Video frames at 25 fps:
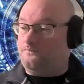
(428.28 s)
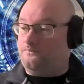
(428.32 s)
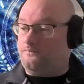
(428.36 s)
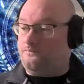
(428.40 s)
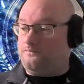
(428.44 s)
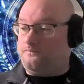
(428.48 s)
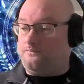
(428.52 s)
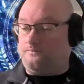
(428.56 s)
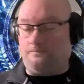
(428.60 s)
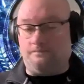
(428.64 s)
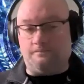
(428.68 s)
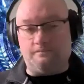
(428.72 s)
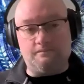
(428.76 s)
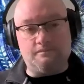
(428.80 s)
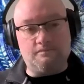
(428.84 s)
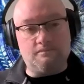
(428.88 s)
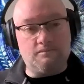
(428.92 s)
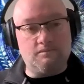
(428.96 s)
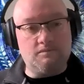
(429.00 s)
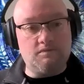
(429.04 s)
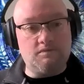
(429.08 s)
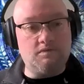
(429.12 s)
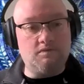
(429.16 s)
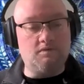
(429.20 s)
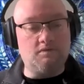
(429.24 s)

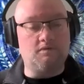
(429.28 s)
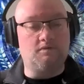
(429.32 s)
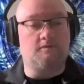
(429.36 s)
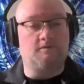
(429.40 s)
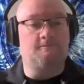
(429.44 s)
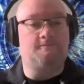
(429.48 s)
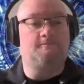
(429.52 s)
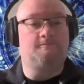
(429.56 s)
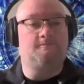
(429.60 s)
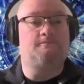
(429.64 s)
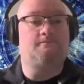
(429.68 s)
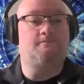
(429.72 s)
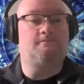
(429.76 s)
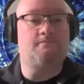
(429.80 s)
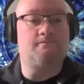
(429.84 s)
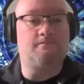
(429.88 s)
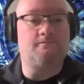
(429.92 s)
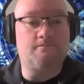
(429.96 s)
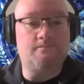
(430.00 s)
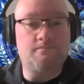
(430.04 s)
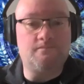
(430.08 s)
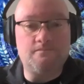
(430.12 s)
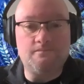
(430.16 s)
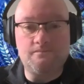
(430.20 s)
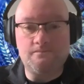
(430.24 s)

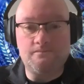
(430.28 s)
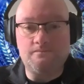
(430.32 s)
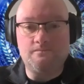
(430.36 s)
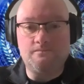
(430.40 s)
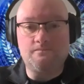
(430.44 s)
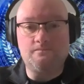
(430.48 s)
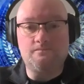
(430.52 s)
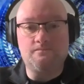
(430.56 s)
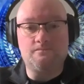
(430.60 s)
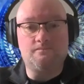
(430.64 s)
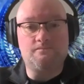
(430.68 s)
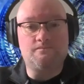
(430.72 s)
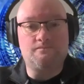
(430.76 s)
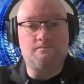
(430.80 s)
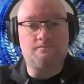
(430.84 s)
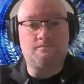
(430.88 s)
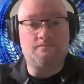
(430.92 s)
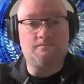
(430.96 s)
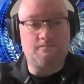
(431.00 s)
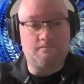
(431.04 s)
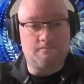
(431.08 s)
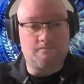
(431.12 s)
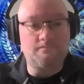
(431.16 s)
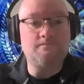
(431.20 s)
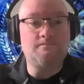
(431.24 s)

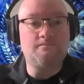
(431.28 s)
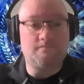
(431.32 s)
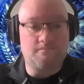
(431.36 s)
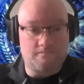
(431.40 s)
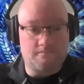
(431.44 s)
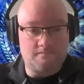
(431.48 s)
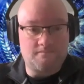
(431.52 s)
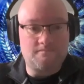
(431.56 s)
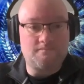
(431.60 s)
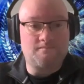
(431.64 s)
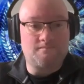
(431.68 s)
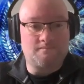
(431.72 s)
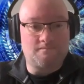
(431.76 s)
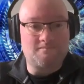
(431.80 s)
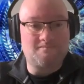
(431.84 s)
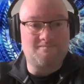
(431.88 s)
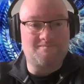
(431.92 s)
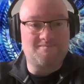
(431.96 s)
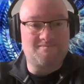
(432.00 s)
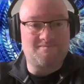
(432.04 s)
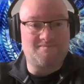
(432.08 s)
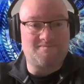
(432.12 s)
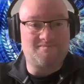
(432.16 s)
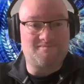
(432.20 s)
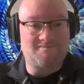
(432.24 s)

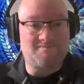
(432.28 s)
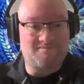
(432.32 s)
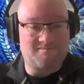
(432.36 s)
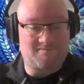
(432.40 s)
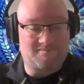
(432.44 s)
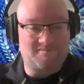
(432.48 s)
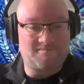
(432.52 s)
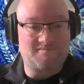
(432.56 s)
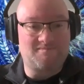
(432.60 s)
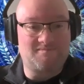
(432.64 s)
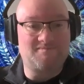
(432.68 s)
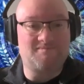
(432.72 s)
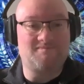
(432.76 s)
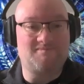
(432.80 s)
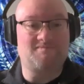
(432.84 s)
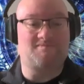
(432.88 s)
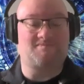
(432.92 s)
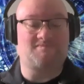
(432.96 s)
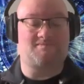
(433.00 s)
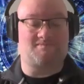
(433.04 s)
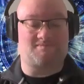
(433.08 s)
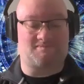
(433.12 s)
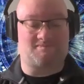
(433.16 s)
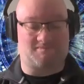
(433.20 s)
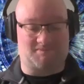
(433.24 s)

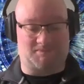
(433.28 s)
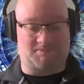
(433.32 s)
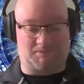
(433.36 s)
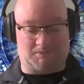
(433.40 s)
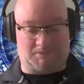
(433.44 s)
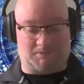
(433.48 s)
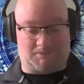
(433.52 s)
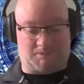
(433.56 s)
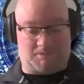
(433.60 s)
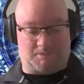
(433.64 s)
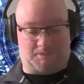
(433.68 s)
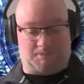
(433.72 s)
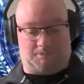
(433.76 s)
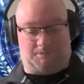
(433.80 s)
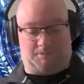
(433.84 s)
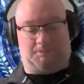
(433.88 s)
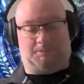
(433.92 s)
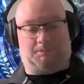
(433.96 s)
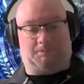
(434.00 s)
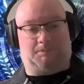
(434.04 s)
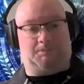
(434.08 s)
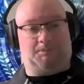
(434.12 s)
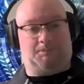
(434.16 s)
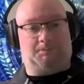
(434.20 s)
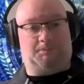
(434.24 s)

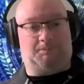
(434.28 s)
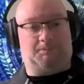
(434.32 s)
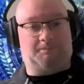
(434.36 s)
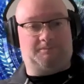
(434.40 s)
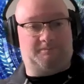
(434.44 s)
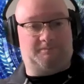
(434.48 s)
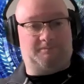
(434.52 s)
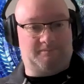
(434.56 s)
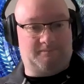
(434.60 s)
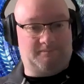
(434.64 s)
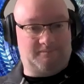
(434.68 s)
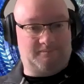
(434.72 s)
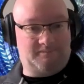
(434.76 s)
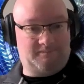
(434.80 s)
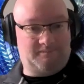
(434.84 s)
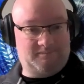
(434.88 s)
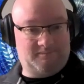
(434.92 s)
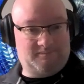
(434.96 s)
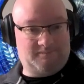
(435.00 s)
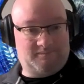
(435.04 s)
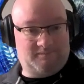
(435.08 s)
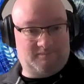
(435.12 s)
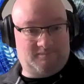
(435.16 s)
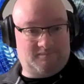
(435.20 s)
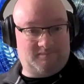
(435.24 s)

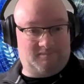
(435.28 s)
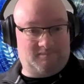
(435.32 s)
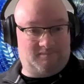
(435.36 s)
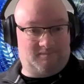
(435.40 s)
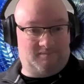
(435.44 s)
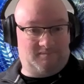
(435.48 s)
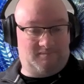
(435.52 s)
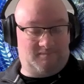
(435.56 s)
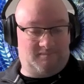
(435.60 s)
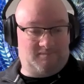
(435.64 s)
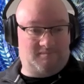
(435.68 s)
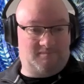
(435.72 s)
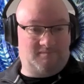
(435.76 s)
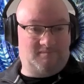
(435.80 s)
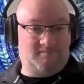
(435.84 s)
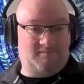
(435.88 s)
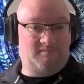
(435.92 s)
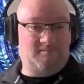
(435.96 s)
(not speaking)